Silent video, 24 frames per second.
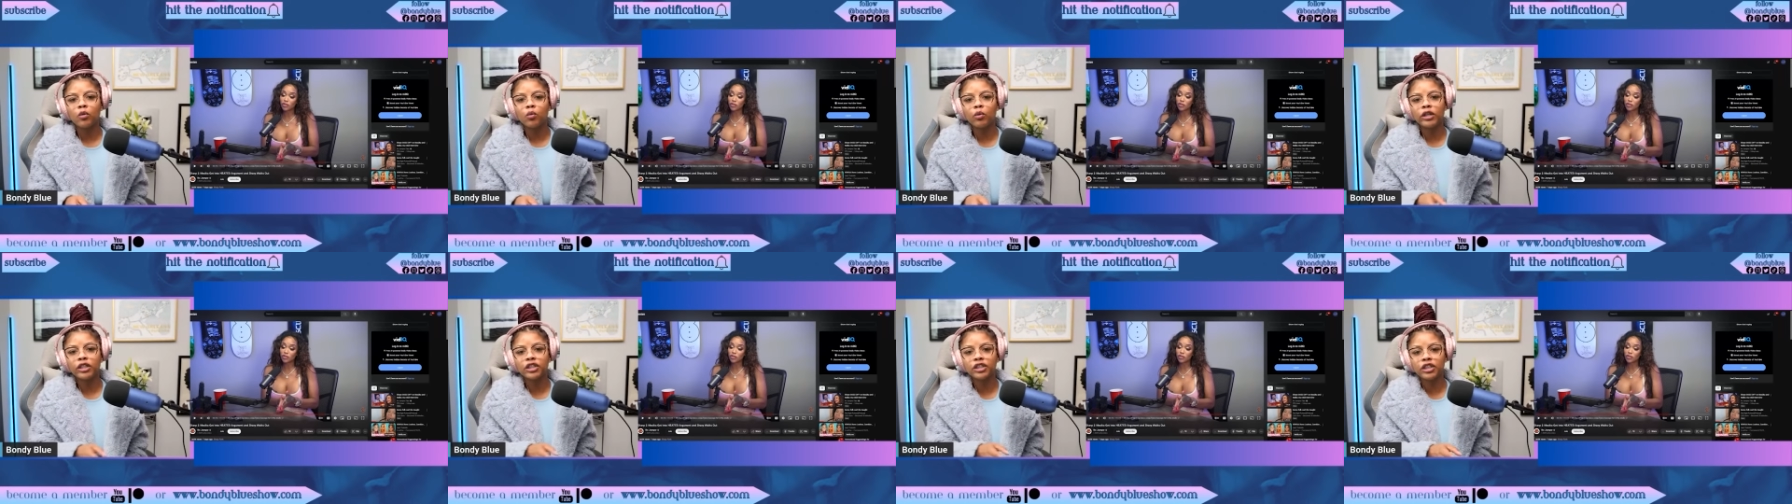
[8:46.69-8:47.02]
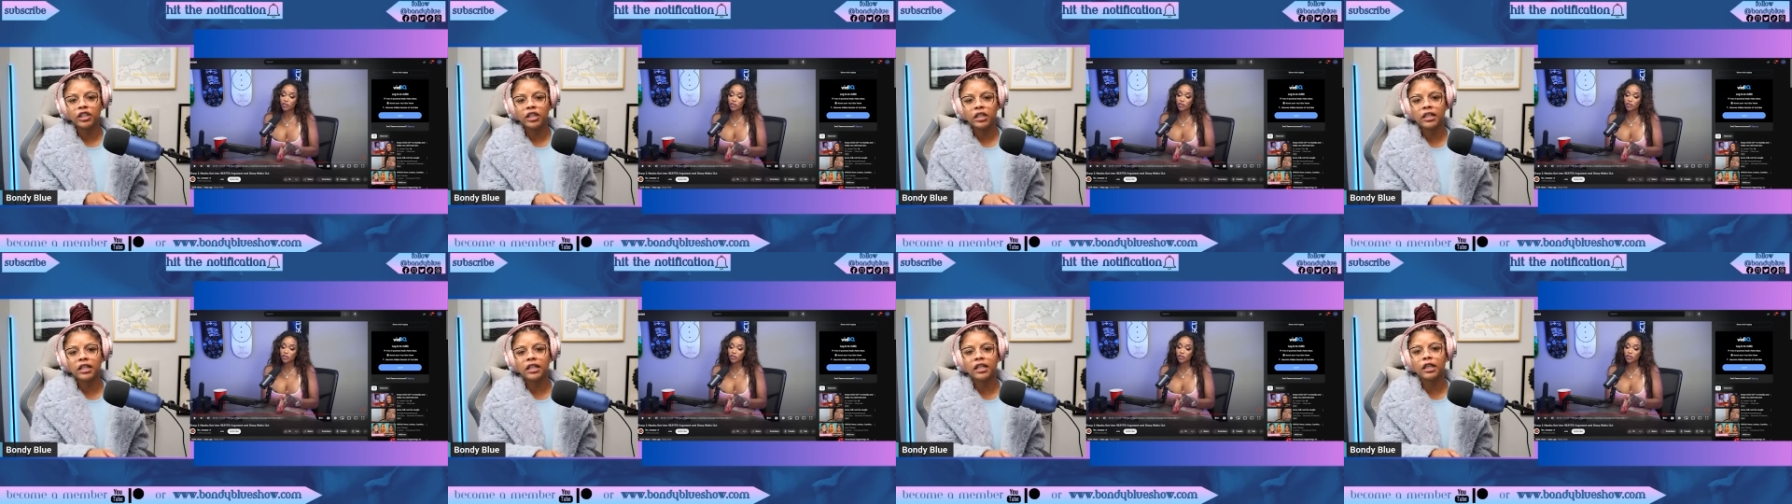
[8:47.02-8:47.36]
we
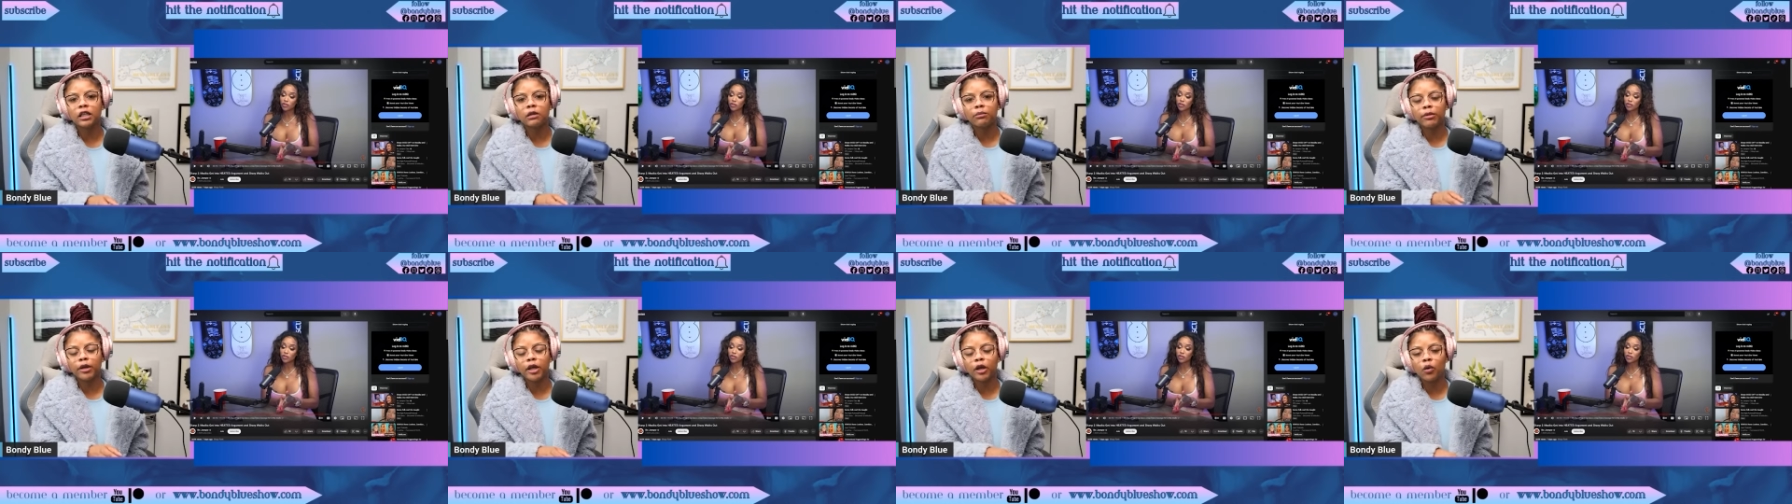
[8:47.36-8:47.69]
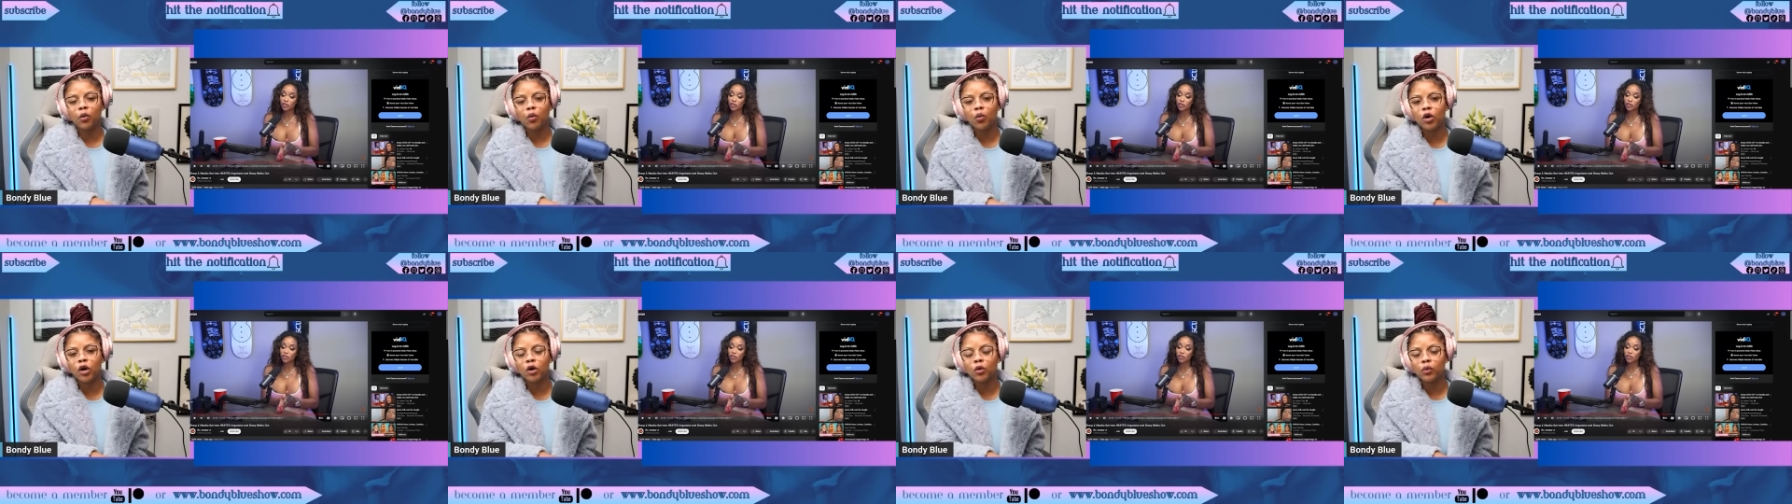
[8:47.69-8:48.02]
should keep and
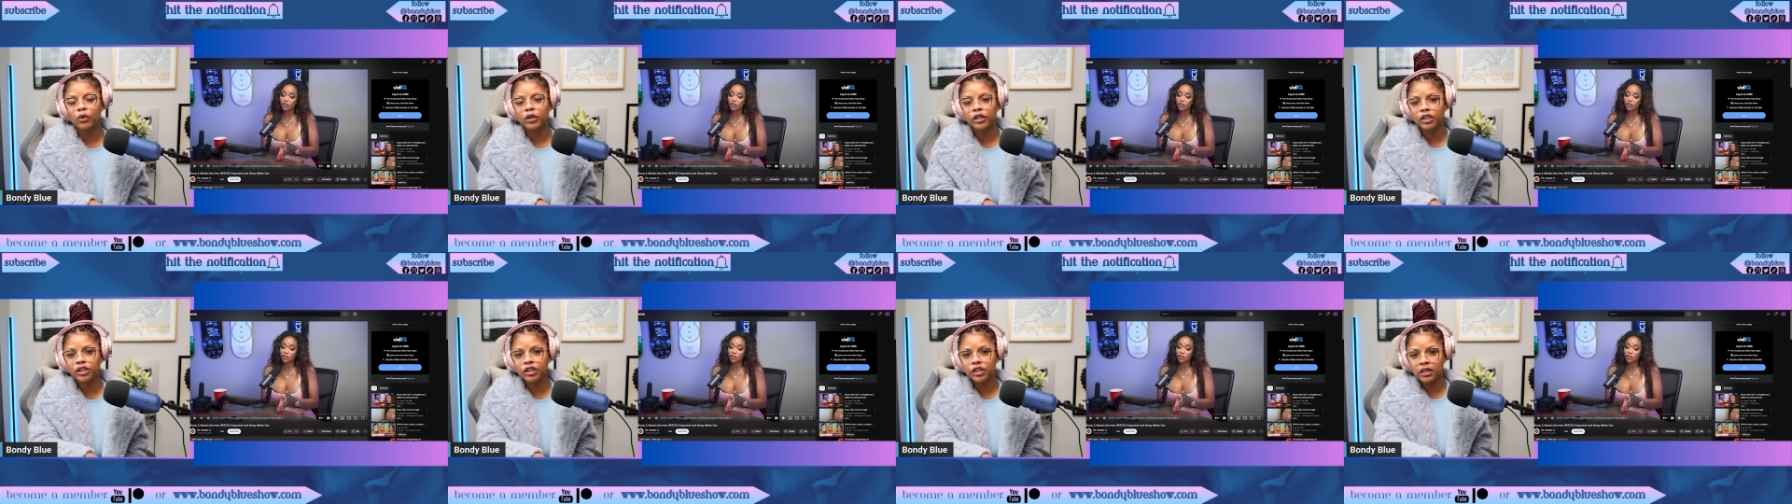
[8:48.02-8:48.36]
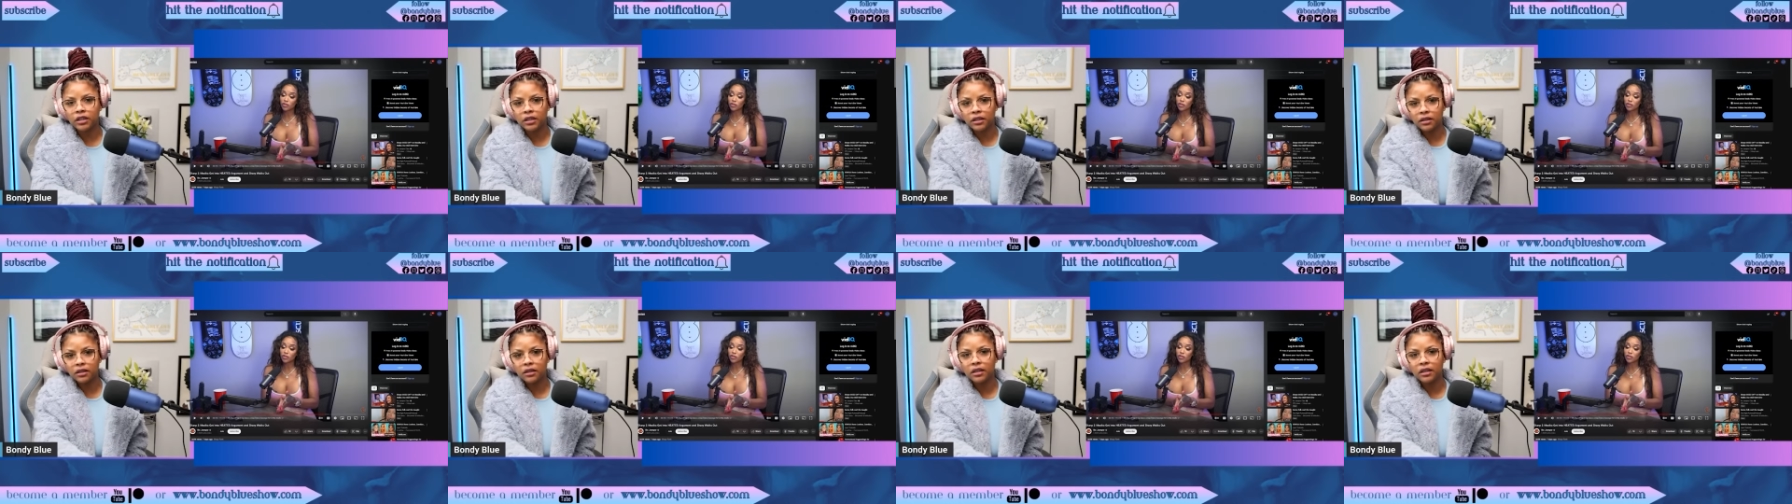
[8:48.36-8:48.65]
what we should